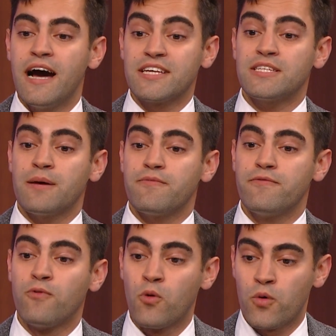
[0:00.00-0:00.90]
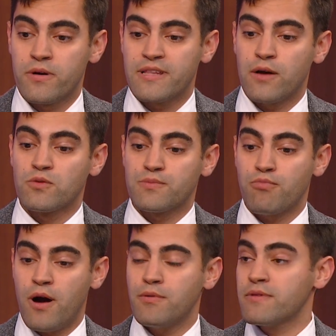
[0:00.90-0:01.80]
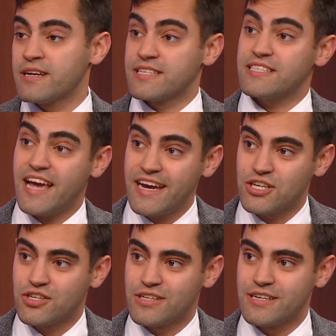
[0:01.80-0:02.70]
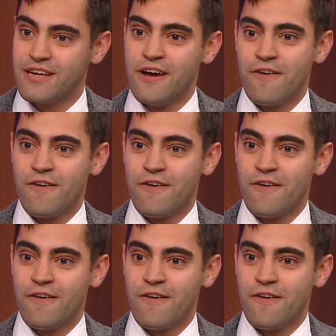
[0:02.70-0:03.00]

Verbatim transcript: a step forward that was probably unsanctioned